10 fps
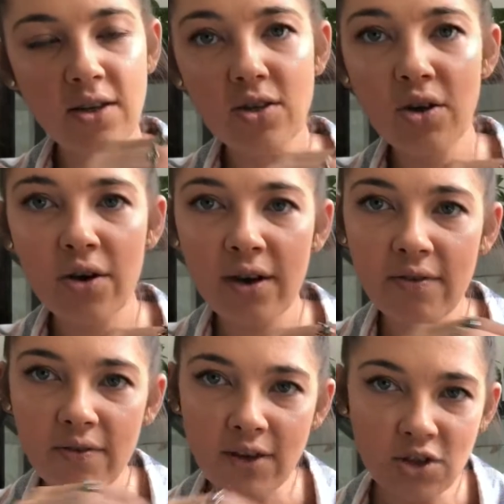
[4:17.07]
So if
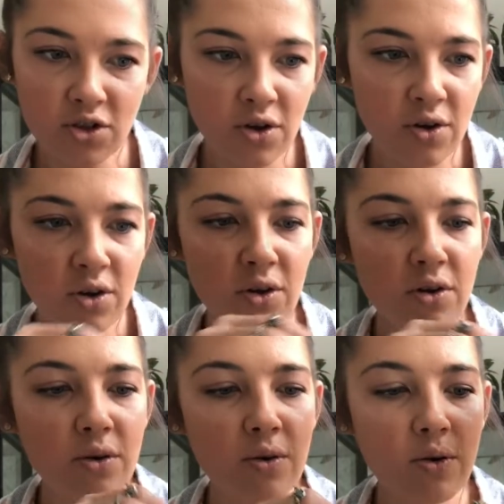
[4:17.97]
I show
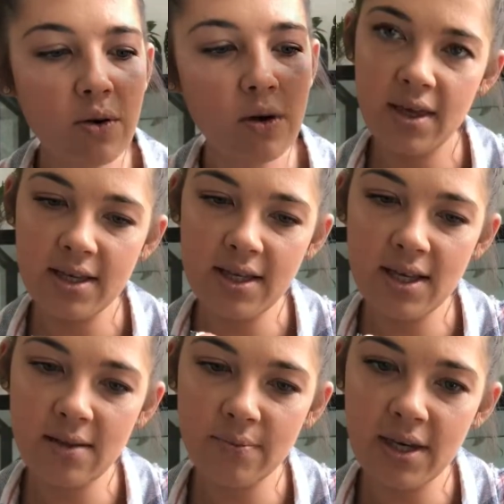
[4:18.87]
you this
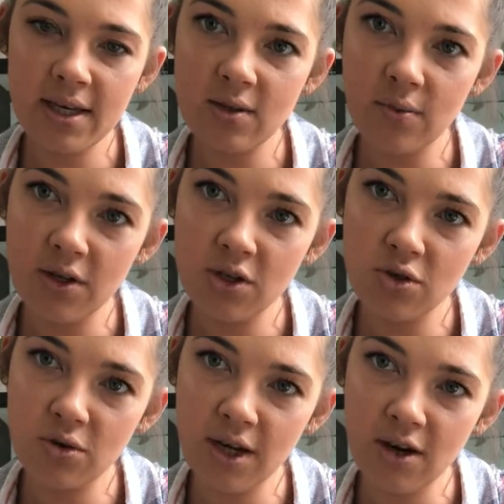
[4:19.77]
little piece where it's
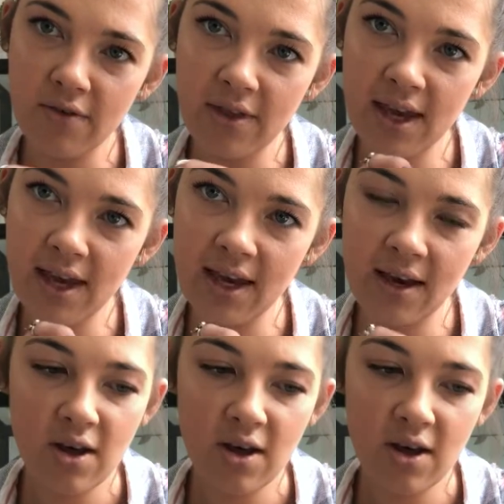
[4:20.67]
joining over there,